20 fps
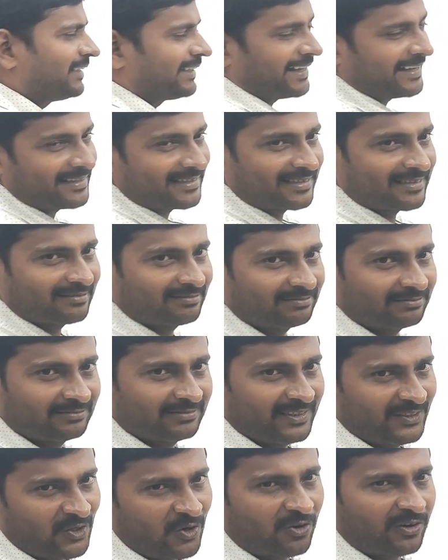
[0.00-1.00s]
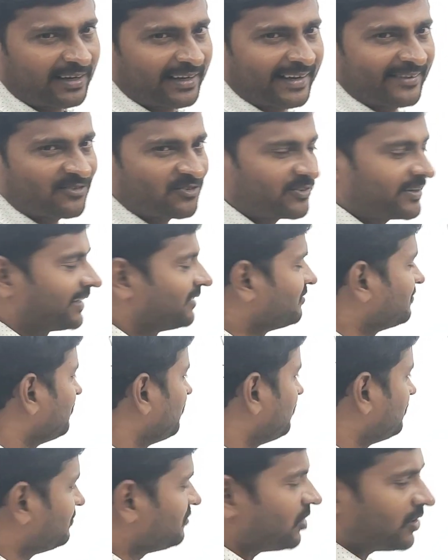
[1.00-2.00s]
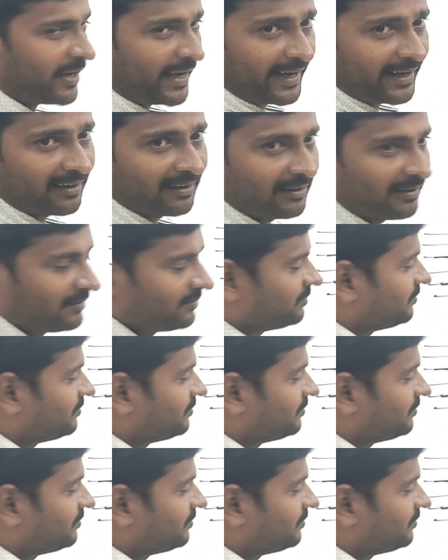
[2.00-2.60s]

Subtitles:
that is, you don't understand. Okay.